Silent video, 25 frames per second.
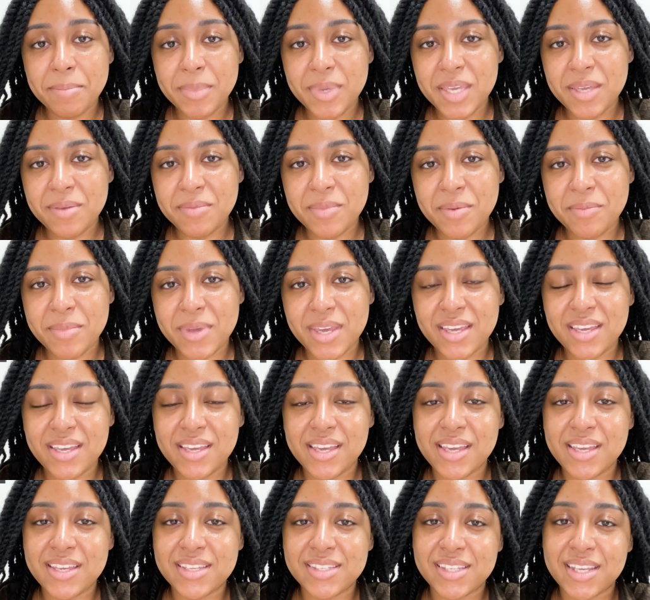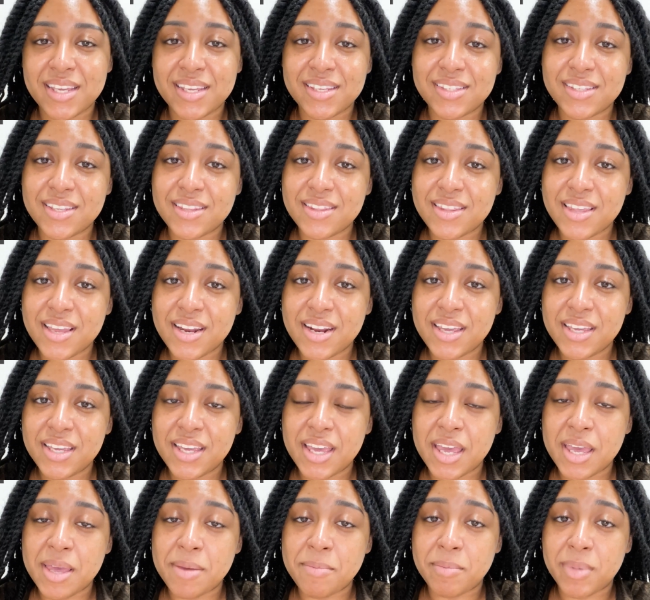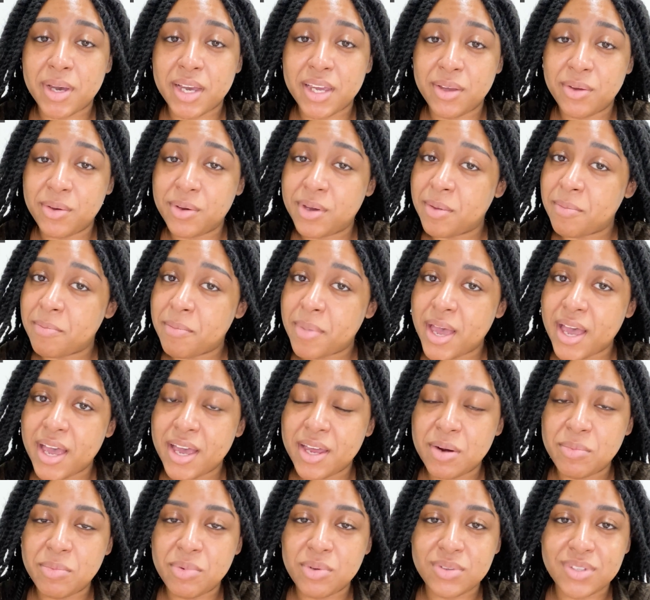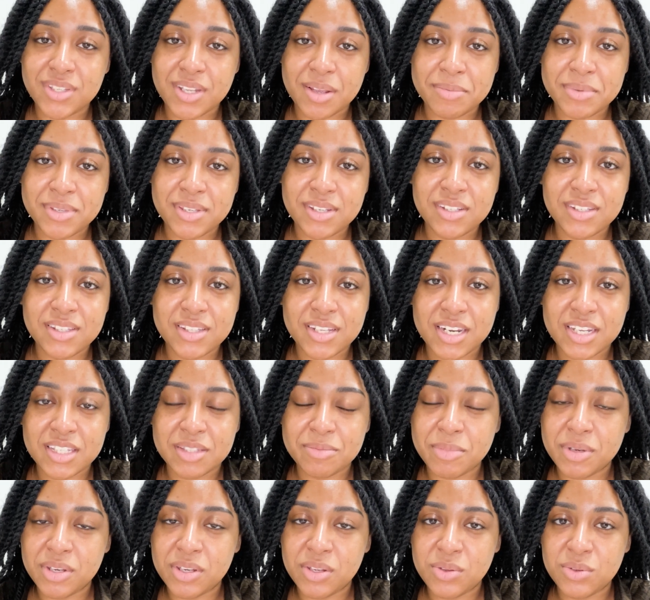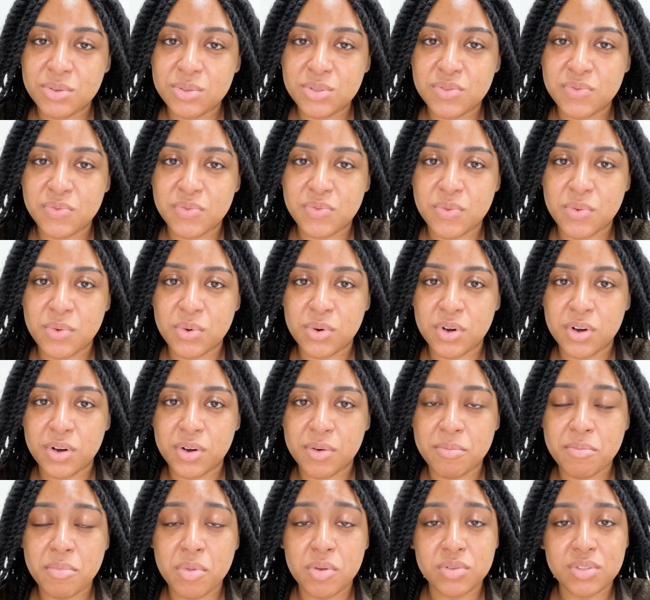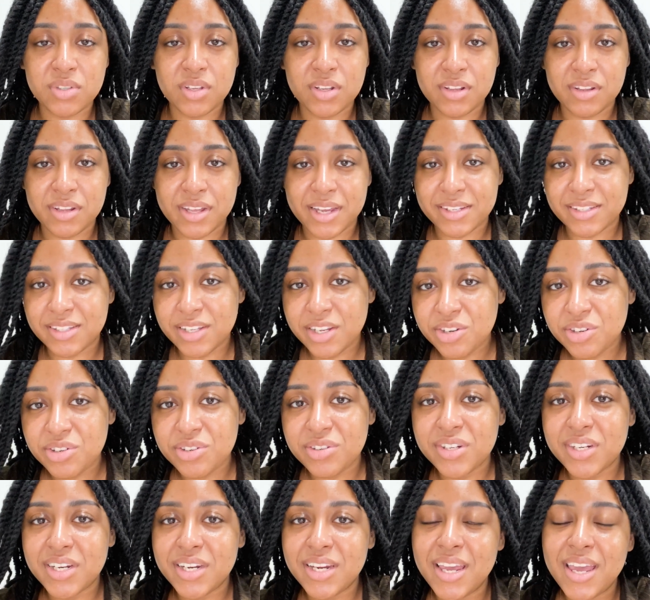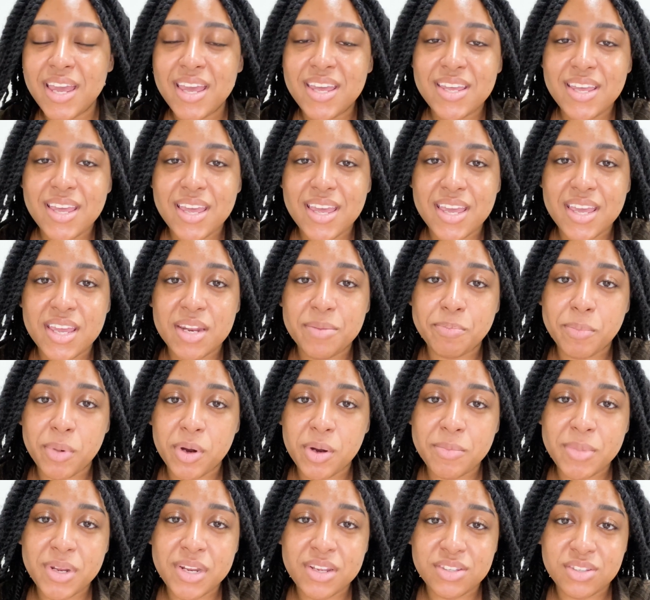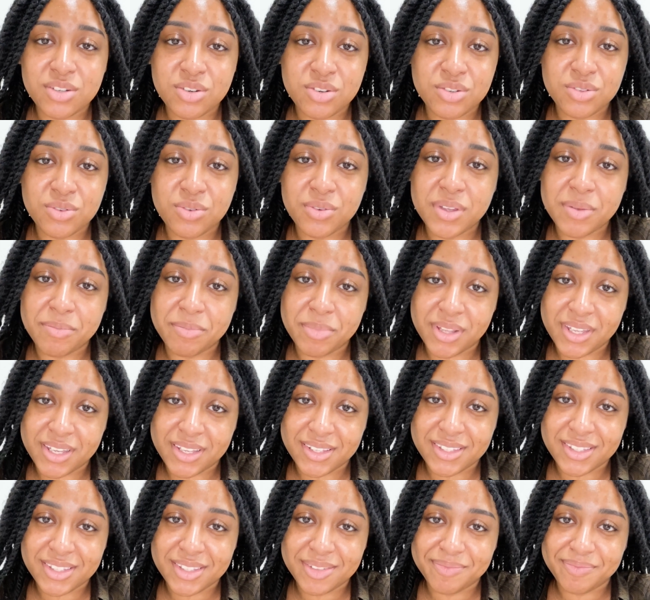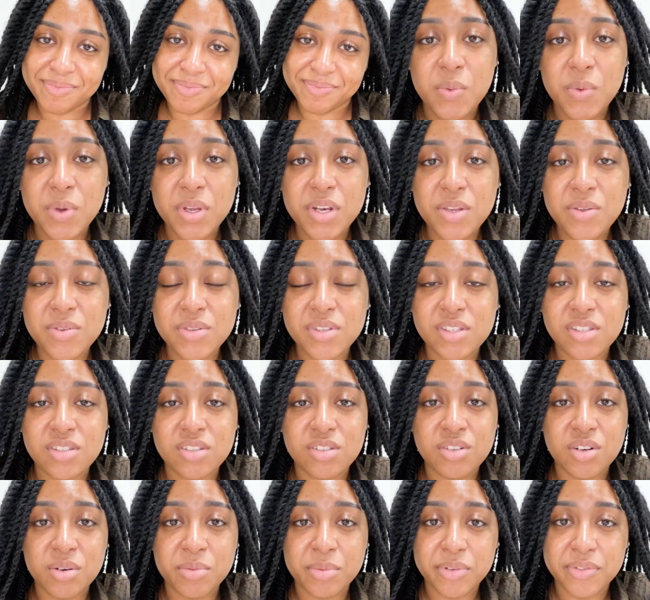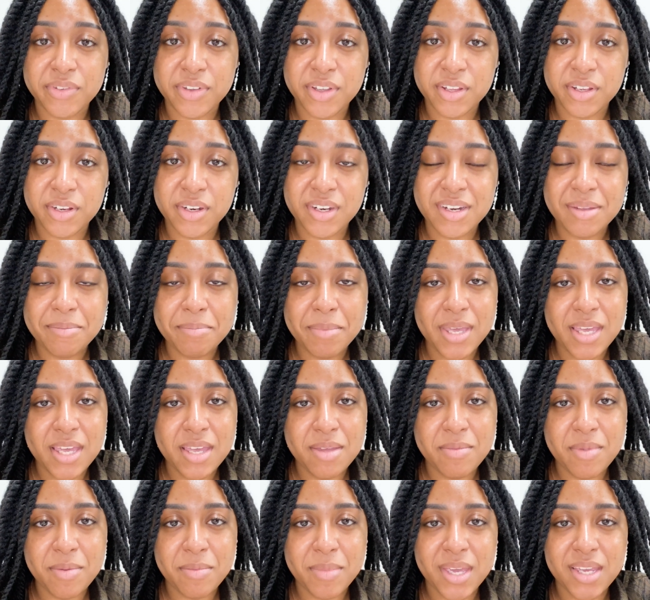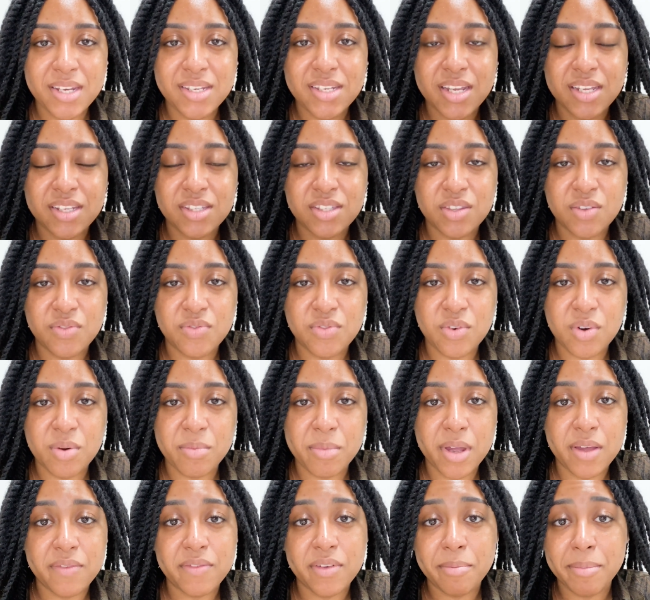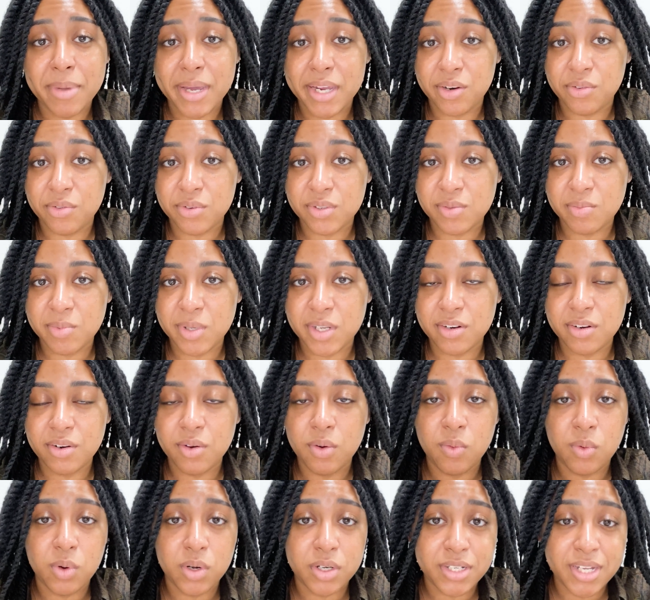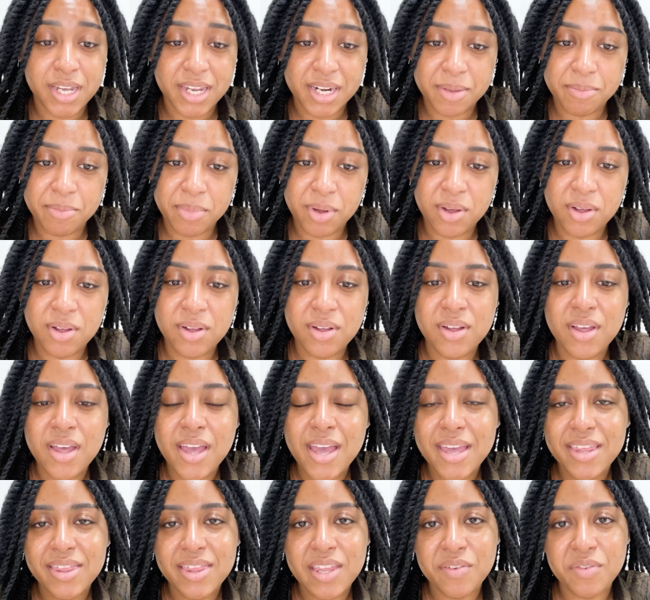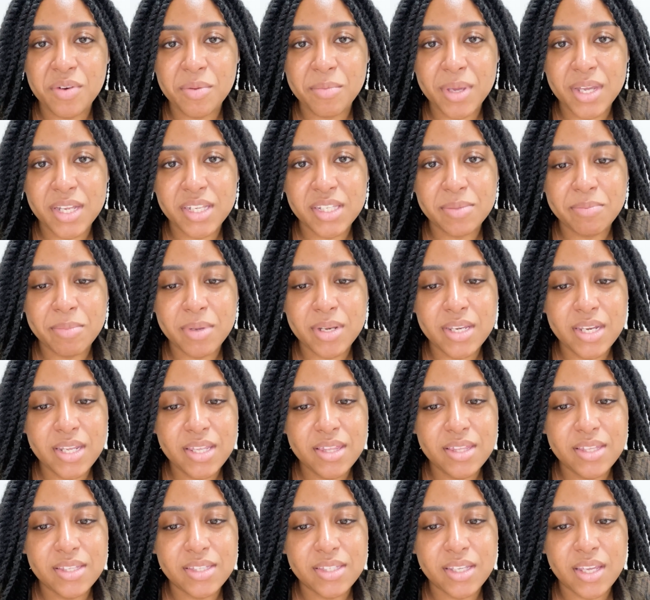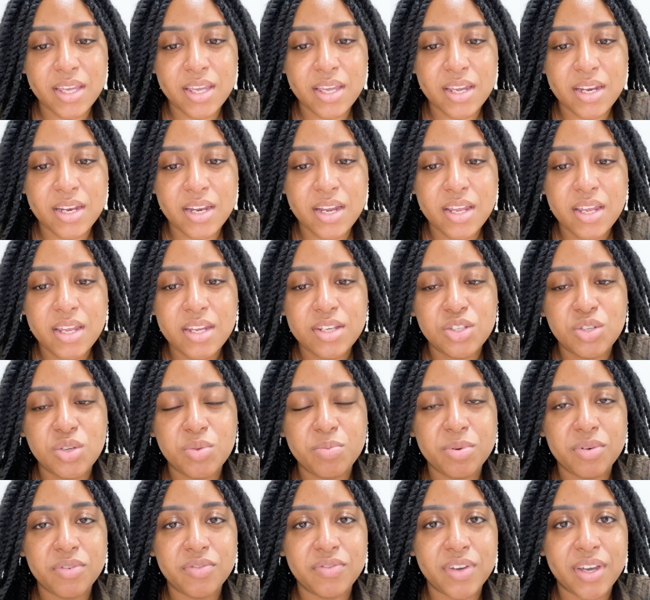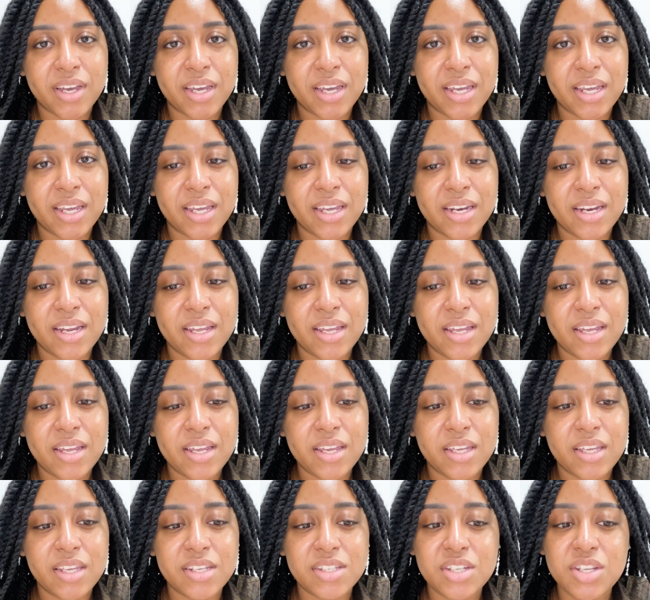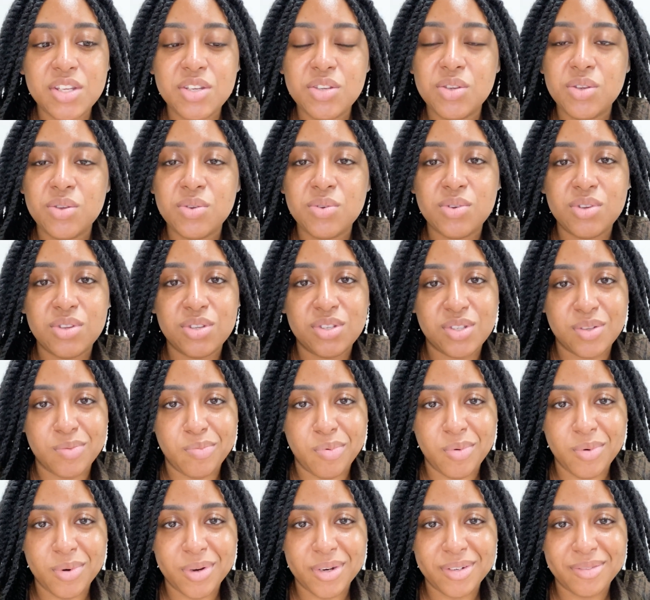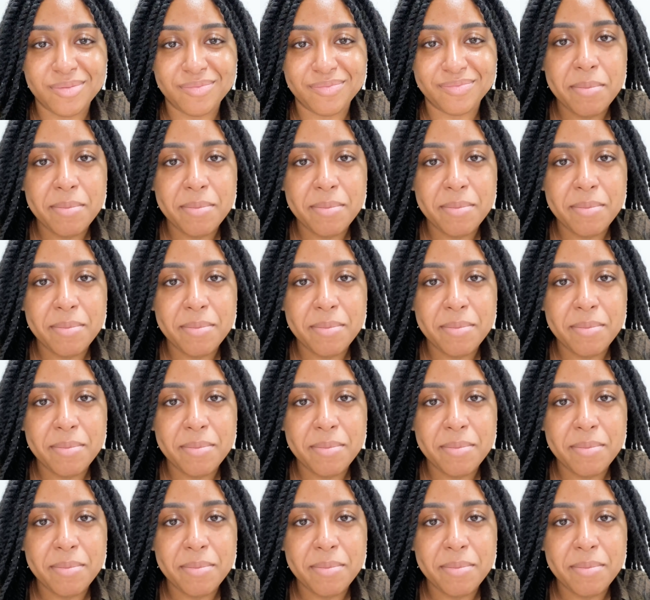PMMA is a synthetic and biocompatible substance that has been used for most of the last century in permanent surgical implants. When used as a dermal filler, PMMA takes the form of a microsphere or a tiny ball that remains beneath the skin to provide continued support.